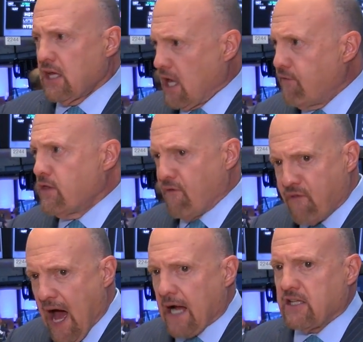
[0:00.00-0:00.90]
given the
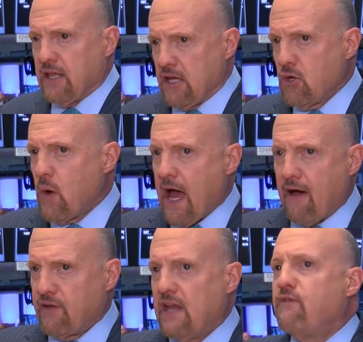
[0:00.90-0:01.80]
fact that you
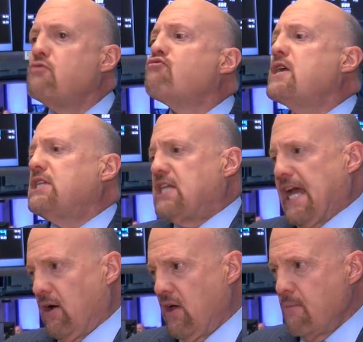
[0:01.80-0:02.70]
have even
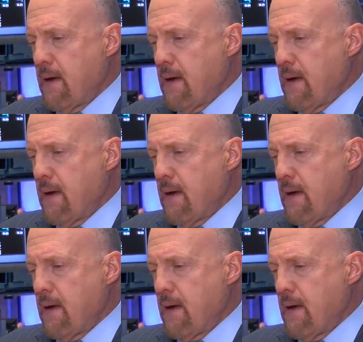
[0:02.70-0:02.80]
retail.